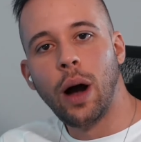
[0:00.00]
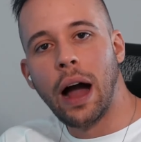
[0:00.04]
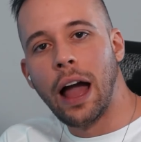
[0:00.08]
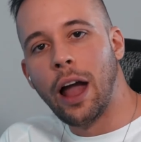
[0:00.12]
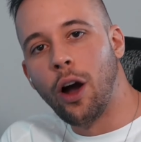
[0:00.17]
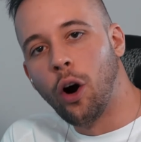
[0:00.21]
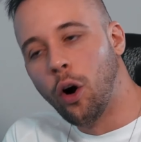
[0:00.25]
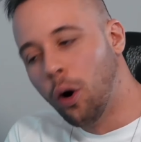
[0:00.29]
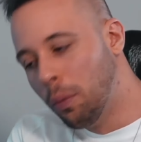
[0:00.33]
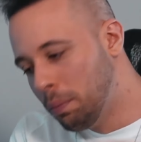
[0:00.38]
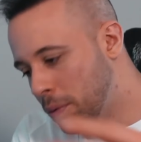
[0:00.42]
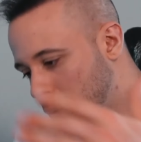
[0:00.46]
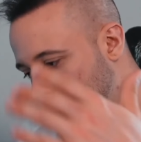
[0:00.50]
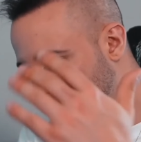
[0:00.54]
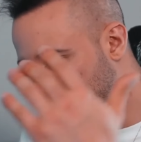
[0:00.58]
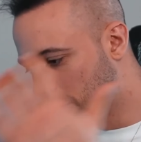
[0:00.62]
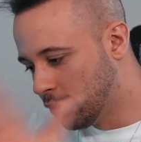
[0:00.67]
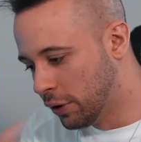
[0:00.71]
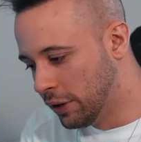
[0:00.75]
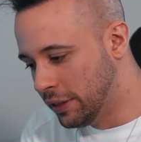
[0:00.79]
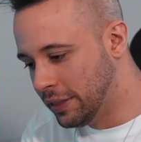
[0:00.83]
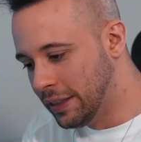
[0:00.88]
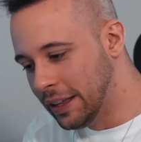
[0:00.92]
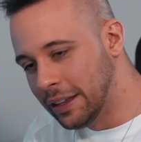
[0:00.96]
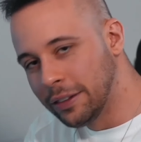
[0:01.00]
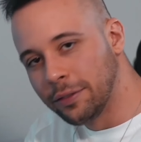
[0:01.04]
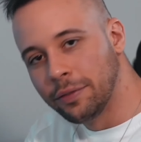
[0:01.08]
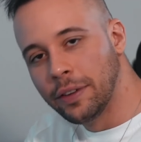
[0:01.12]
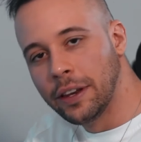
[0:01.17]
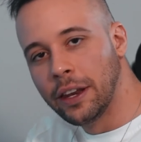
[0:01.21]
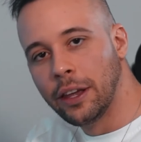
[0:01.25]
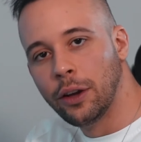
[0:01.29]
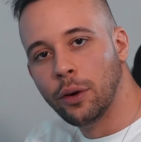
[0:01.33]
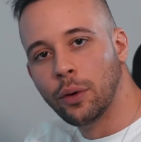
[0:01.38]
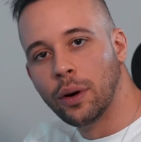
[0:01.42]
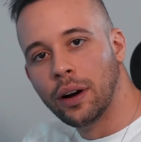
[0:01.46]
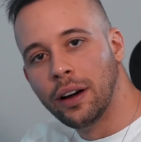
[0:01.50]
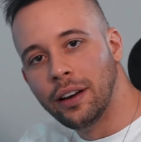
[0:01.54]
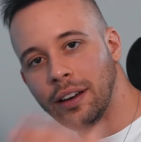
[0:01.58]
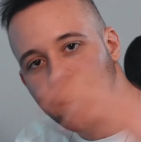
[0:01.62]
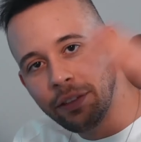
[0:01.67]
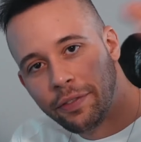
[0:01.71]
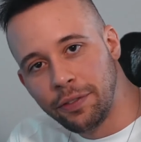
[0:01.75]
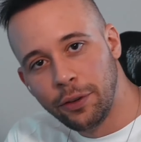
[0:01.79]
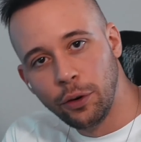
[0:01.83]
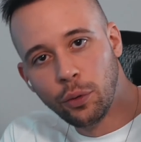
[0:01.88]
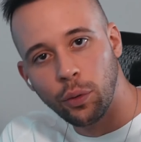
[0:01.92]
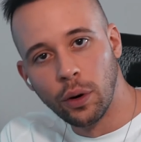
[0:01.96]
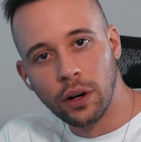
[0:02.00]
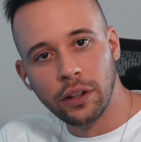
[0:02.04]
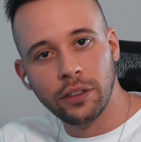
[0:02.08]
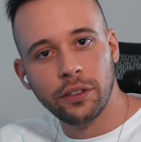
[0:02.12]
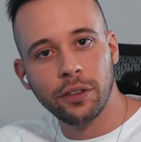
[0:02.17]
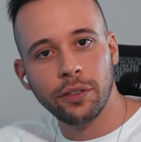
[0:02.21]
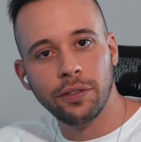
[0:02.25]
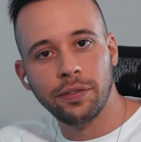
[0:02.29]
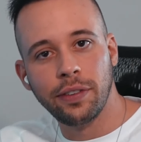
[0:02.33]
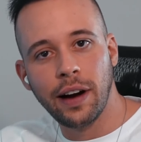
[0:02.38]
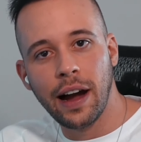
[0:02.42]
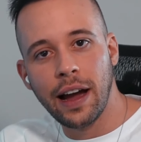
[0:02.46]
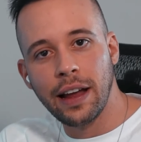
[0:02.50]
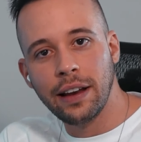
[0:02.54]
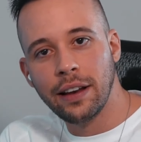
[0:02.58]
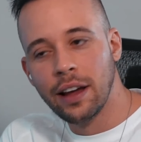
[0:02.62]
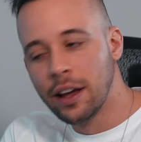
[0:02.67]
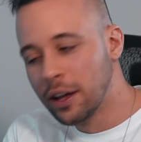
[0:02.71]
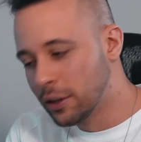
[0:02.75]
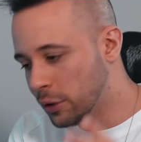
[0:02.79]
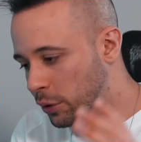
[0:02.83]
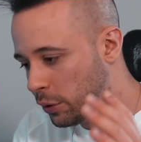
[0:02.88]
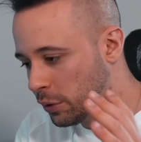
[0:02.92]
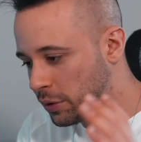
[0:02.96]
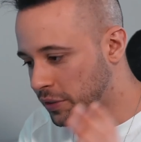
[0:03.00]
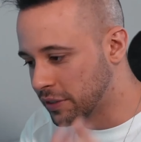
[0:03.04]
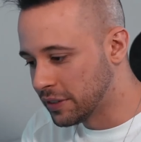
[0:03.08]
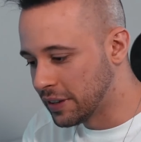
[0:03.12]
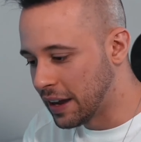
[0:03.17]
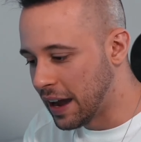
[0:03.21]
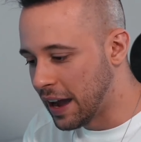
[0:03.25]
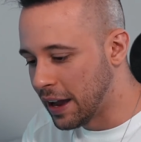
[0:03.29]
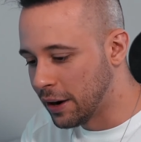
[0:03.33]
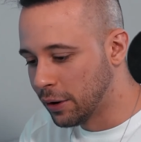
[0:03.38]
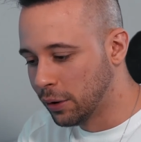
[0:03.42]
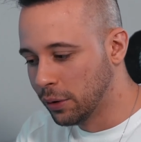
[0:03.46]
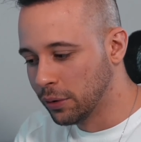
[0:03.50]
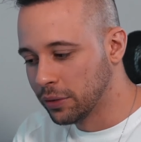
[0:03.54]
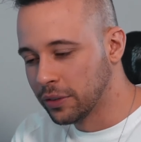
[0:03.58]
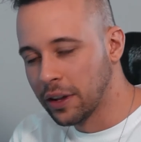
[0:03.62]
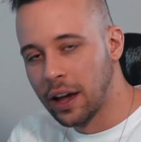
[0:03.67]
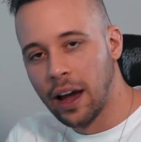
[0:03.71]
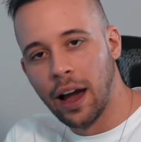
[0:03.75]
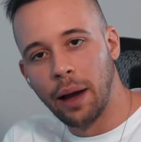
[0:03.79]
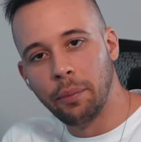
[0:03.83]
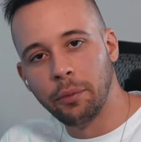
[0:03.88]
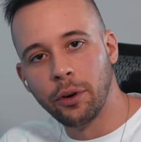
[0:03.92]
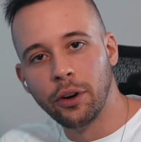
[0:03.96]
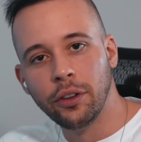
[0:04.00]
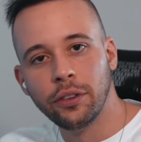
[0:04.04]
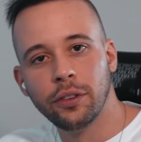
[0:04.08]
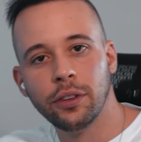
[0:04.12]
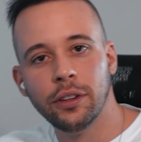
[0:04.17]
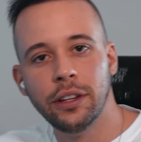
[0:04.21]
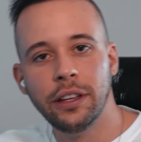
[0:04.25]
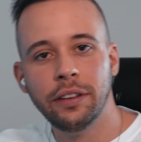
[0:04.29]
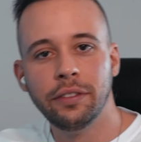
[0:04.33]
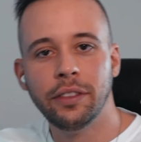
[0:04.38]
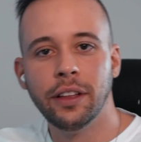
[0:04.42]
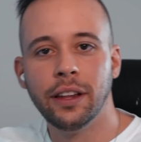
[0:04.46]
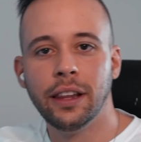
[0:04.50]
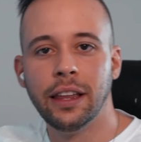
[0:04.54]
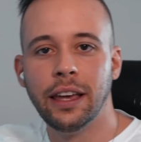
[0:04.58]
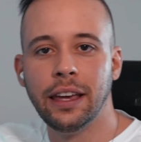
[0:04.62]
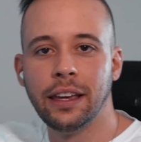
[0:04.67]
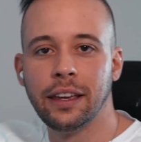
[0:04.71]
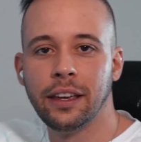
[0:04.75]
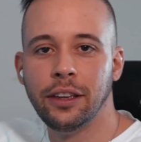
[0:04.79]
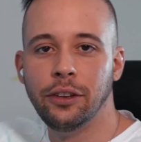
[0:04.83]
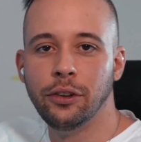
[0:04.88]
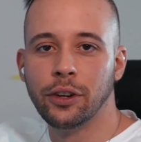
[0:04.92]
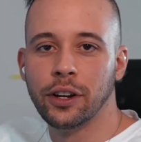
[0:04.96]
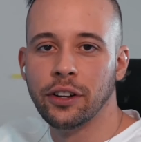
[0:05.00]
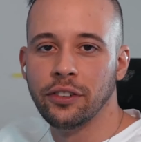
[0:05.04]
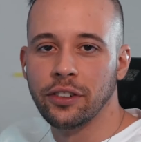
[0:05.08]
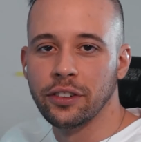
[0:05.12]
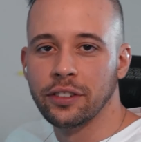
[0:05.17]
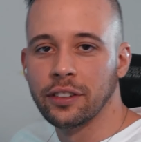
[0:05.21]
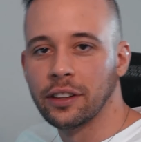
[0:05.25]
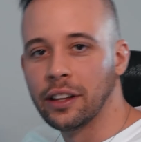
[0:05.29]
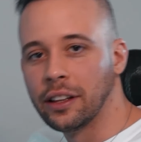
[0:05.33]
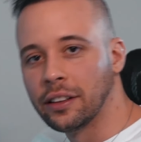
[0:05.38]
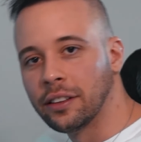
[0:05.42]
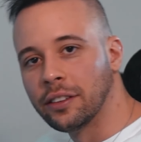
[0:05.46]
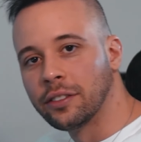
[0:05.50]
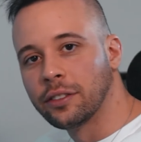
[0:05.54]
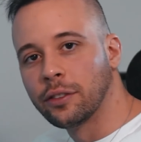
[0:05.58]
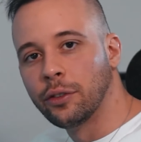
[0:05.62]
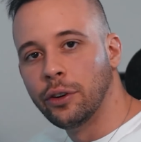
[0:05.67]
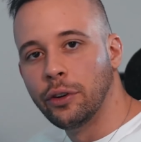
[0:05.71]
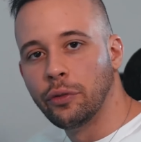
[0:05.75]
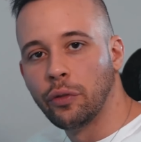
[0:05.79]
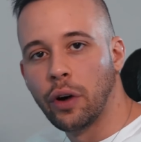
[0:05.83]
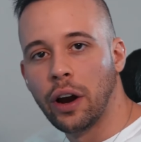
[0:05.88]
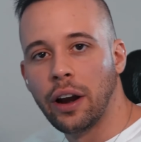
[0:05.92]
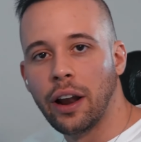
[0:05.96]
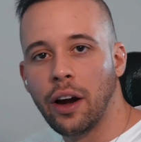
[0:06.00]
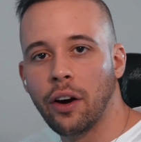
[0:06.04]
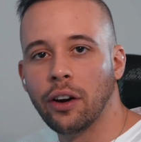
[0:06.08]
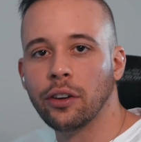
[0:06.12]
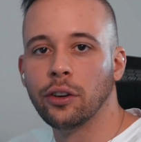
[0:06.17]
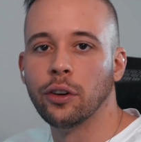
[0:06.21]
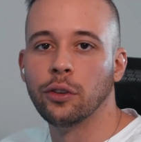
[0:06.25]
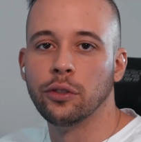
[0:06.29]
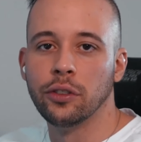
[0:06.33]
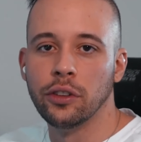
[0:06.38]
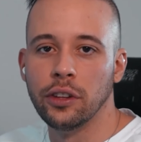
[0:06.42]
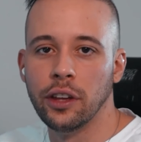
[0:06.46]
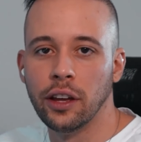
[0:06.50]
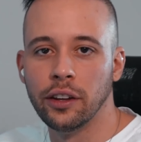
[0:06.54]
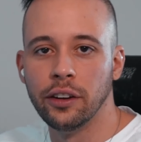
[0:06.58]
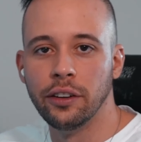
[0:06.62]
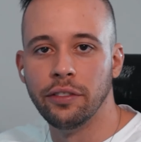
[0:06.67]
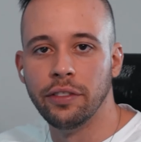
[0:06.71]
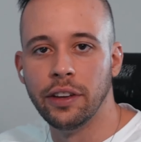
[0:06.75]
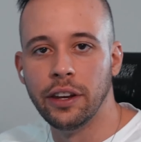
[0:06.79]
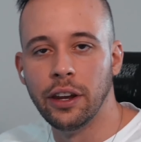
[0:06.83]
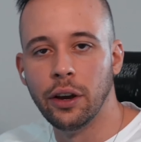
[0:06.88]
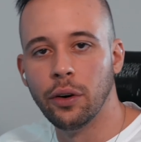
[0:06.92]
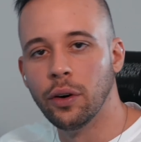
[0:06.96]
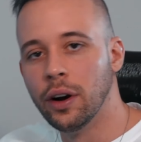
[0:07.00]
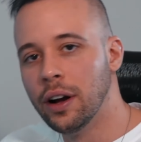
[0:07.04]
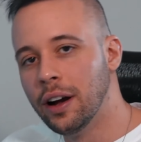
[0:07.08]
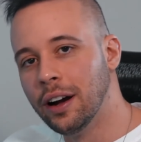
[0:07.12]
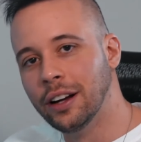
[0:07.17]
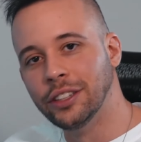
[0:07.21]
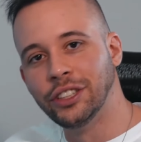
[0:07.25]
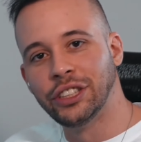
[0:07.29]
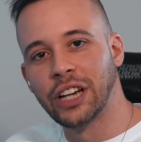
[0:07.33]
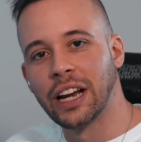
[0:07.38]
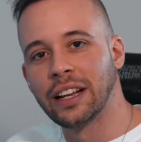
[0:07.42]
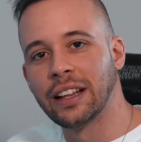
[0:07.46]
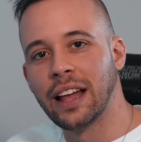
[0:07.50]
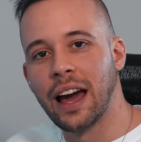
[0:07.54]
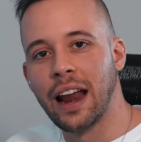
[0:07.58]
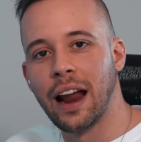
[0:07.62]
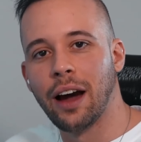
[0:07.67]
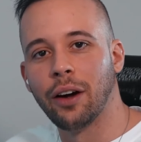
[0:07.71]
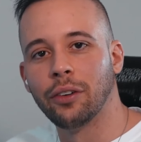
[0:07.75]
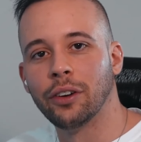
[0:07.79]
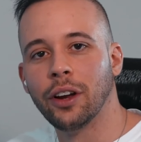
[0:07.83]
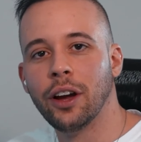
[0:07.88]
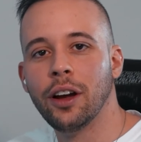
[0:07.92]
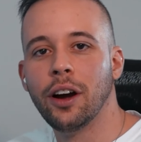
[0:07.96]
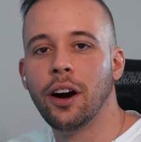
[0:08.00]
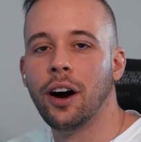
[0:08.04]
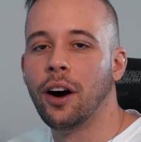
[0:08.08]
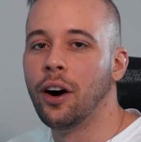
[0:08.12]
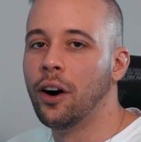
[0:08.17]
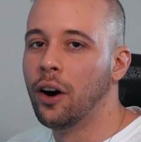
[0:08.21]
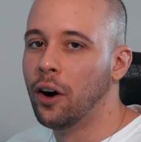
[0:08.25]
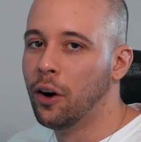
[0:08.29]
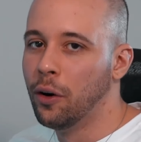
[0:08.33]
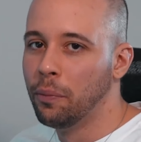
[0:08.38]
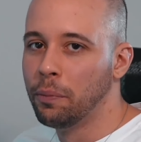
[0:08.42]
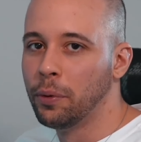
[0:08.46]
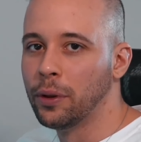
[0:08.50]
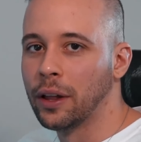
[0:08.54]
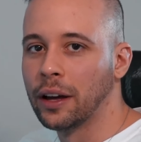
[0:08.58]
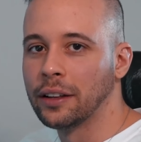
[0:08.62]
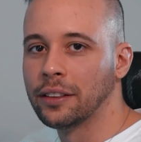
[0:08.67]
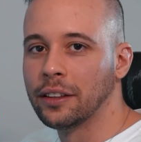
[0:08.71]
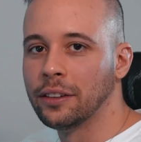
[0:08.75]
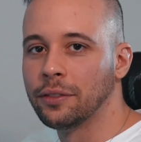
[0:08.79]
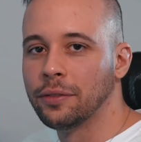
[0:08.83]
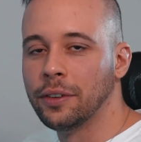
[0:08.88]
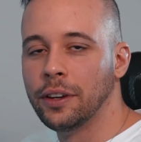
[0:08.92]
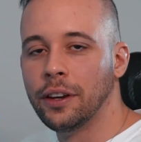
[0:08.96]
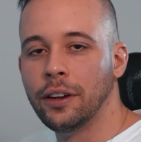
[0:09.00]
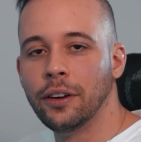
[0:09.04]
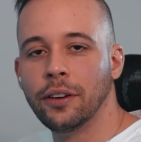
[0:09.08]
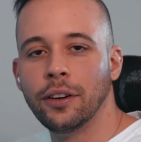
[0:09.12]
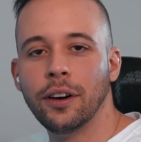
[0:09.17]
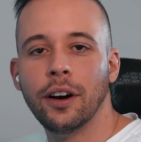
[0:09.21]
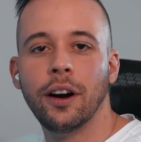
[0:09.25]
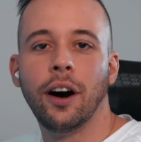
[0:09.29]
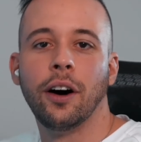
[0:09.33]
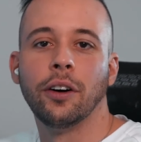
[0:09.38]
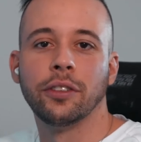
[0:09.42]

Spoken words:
I hope you enjoyed this video. And if you want to find those titles, I'm going to leave the link. You can just click the screen right now and go to the other video and check that out. I hope you like this video.